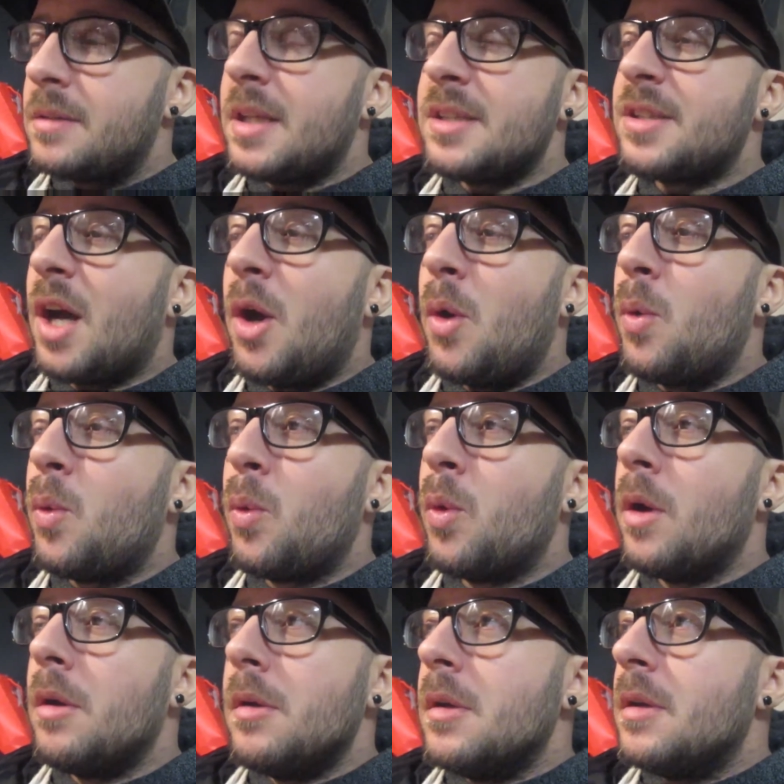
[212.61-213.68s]
this whole
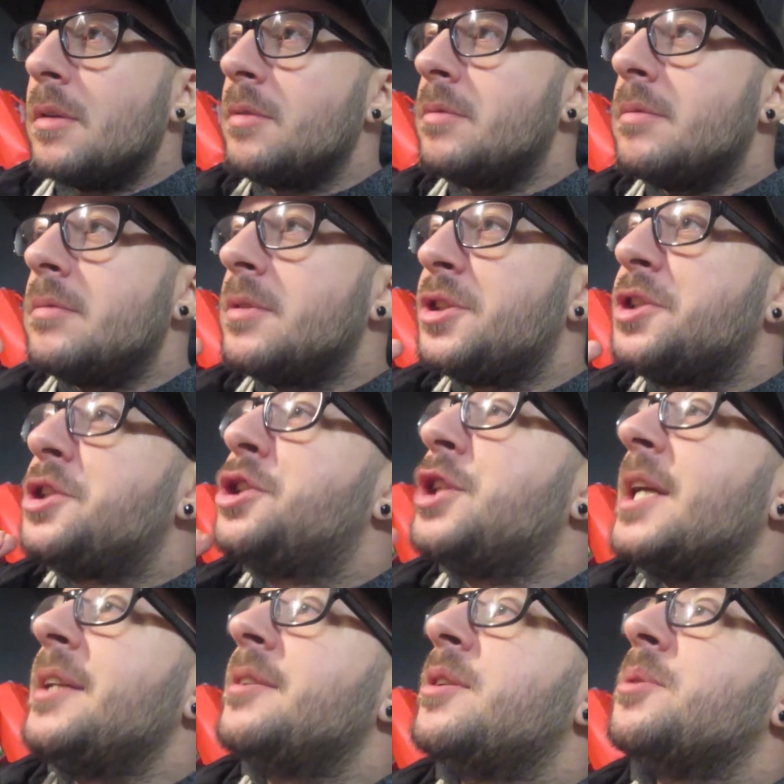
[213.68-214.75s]

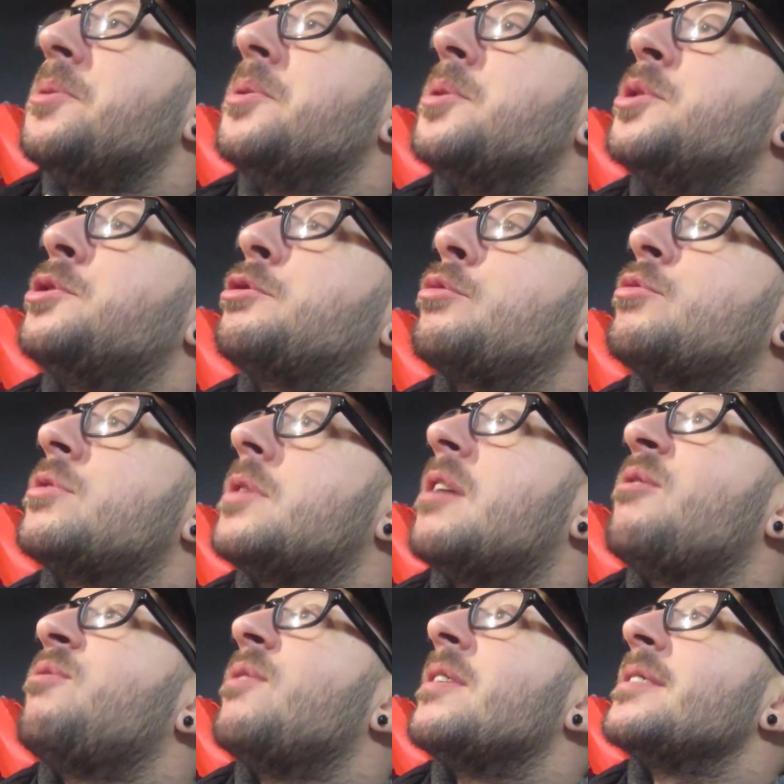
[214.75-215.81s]
gender neutral
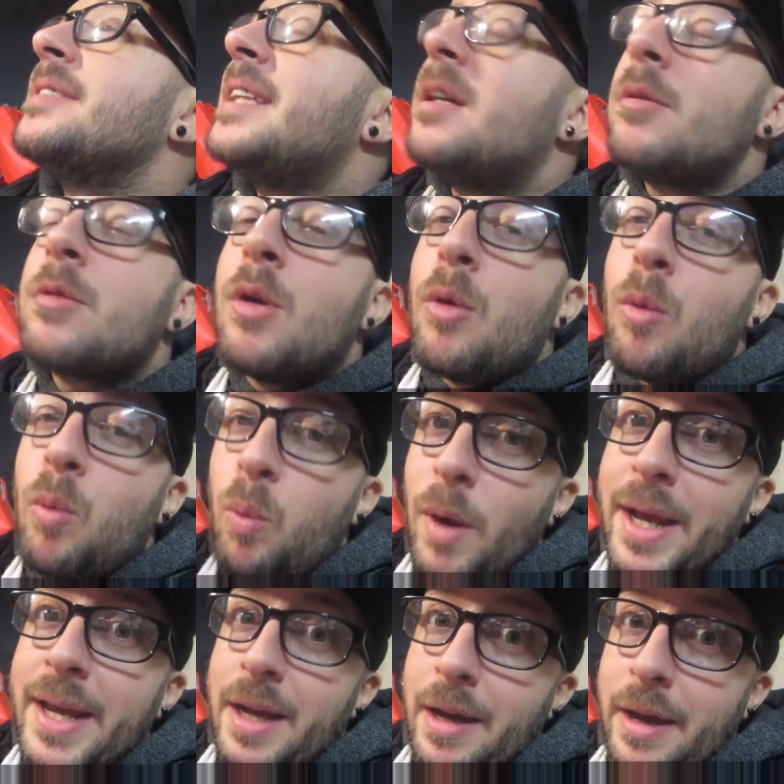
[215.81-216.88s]
stuff has now got
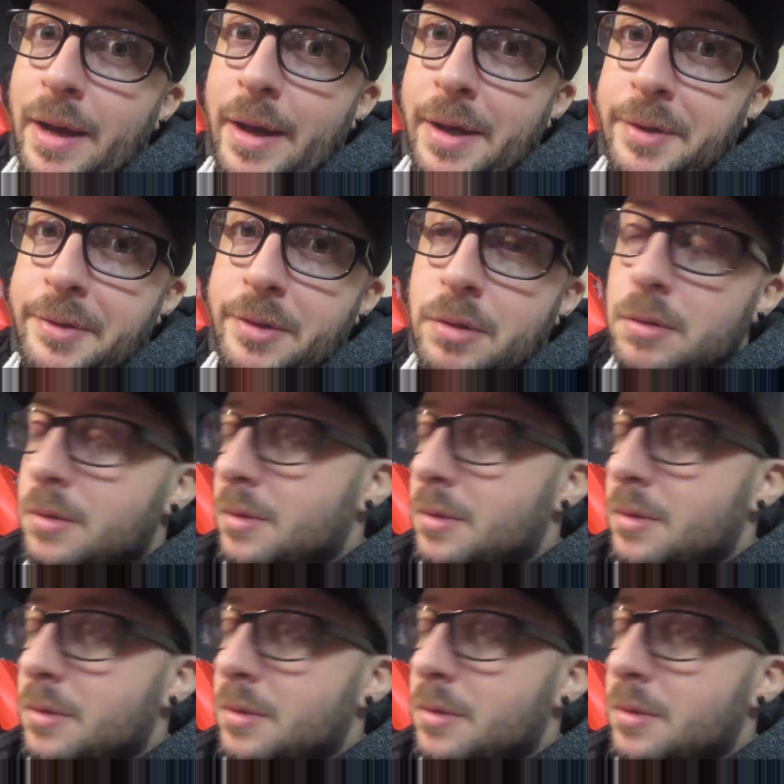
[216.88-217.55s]
way out of hand.